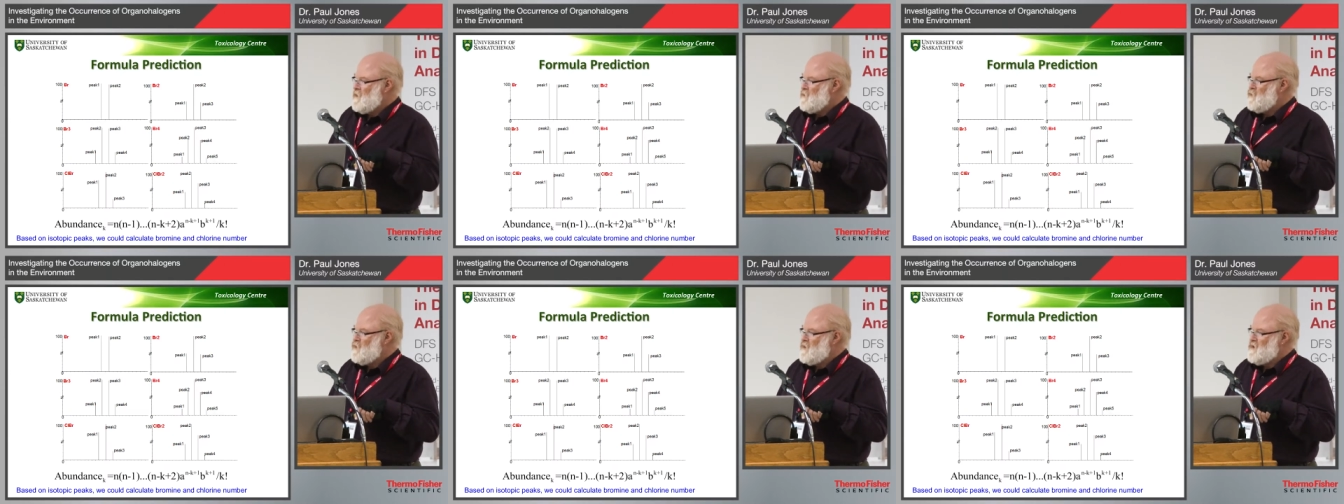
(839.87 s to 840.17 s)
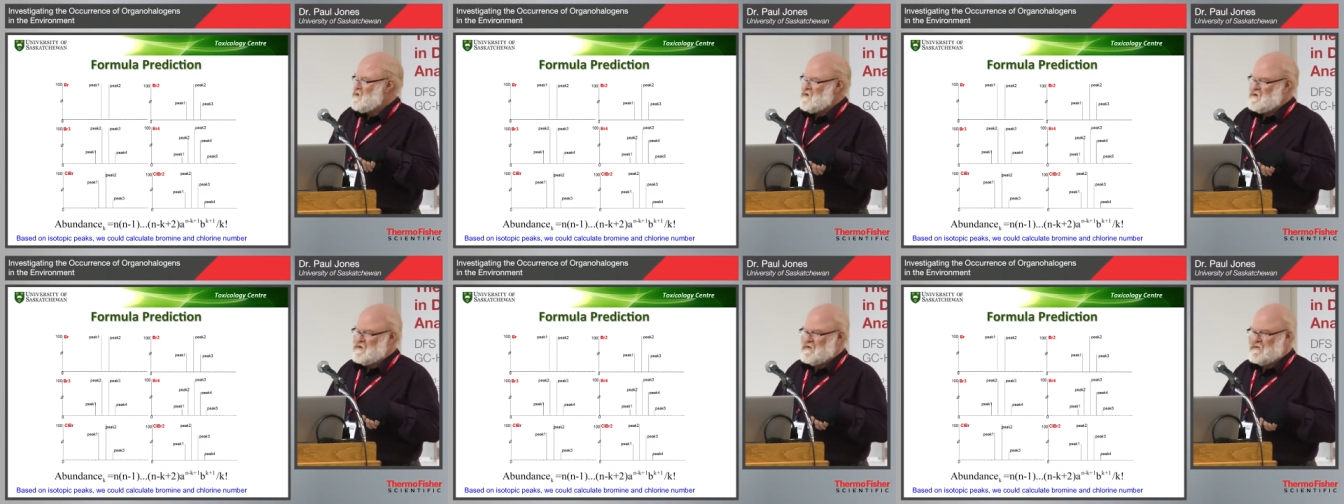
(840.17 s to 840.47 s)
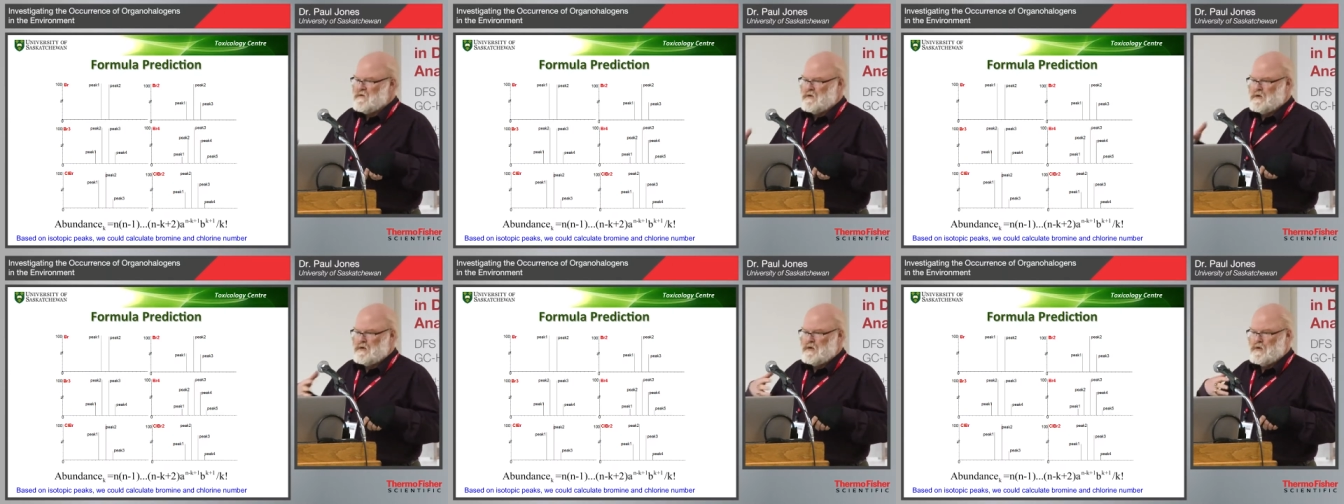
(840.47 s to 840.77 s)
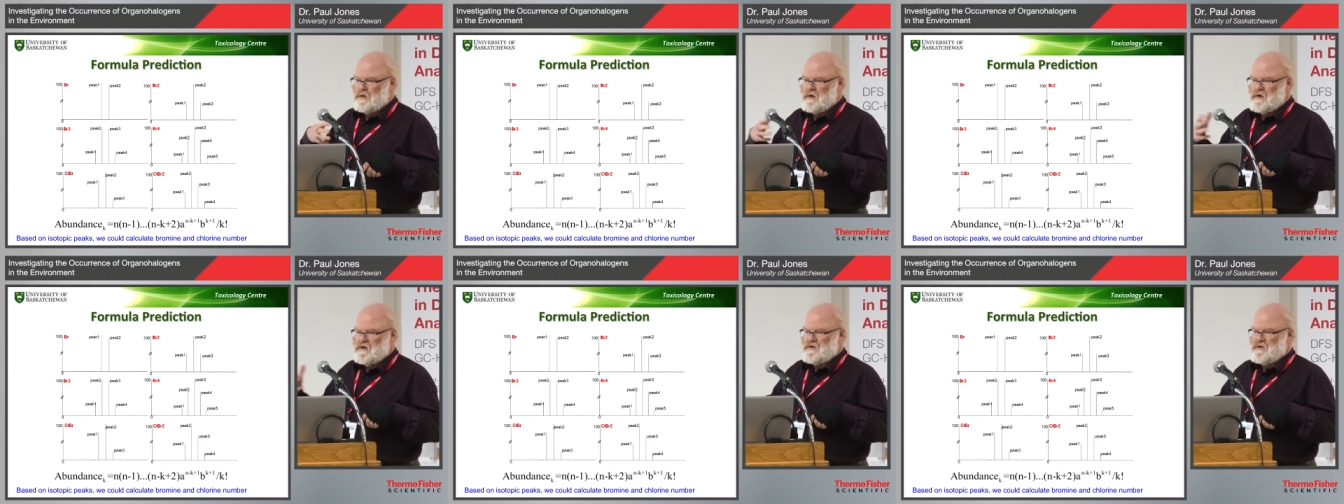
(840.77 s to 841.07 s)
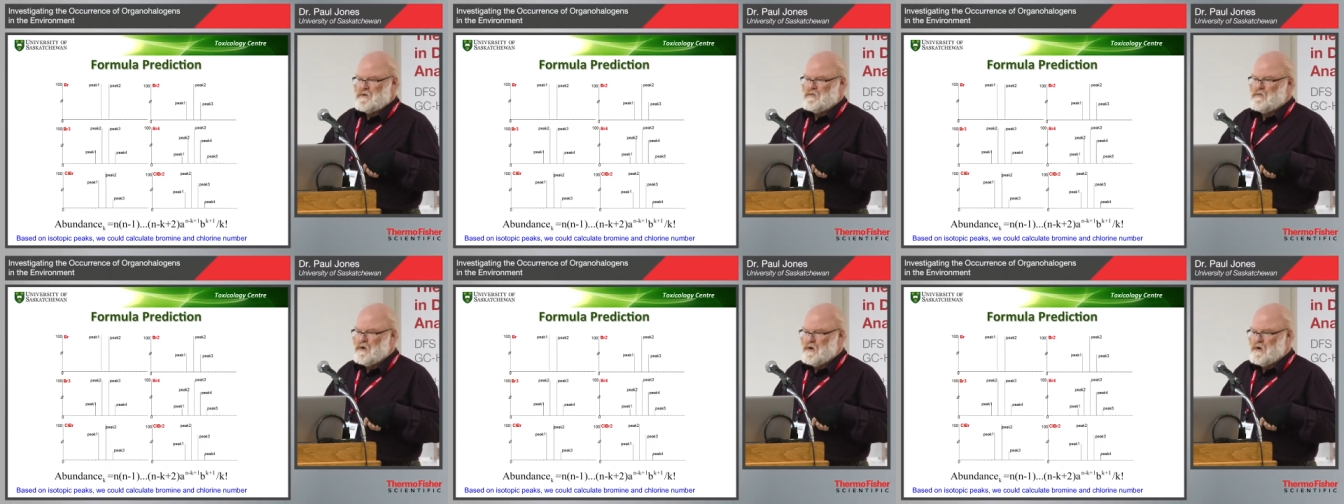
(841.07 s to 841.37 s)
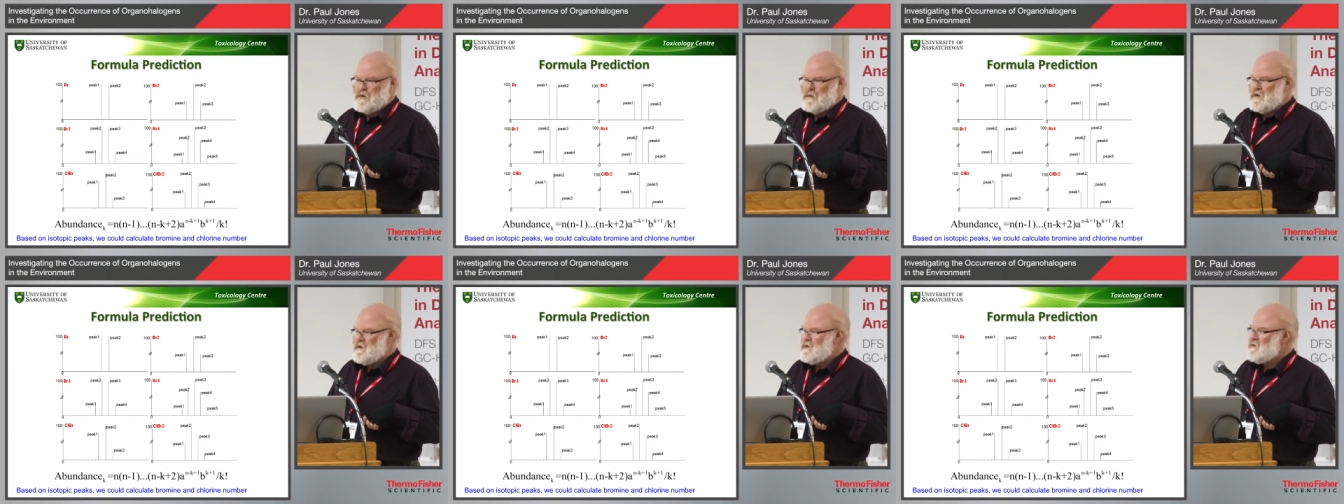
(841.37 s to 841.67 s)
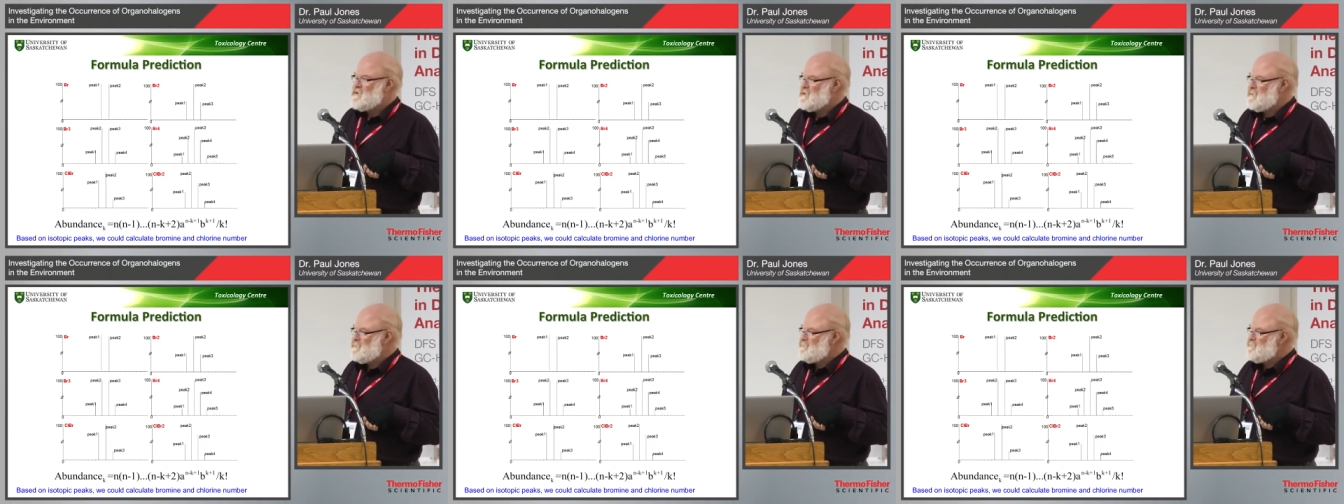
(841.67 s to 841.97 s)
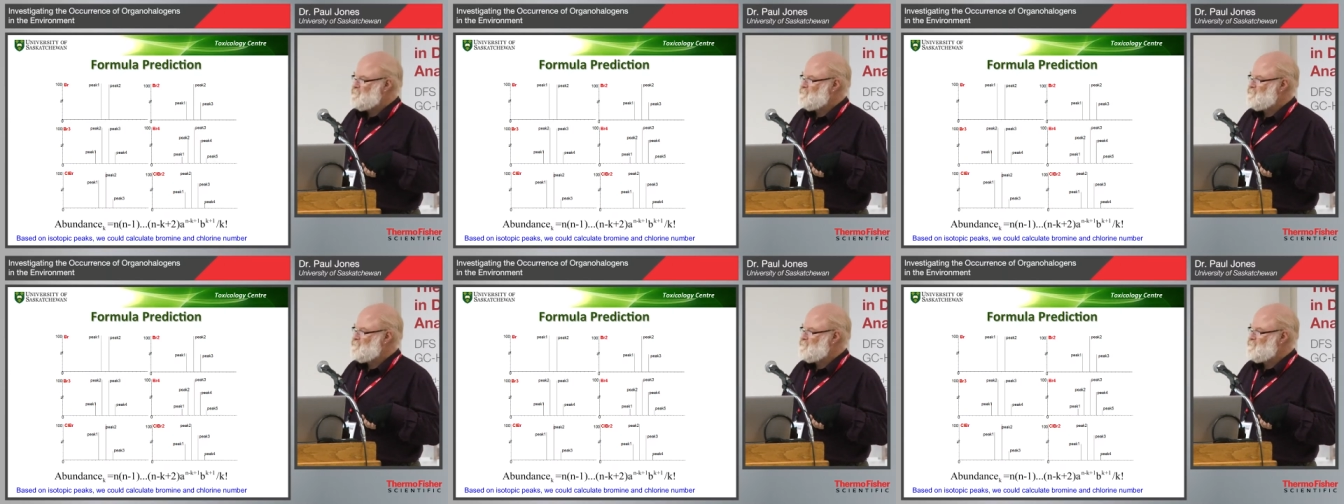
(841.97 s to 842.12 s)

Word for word: presence of chlorines and bromines.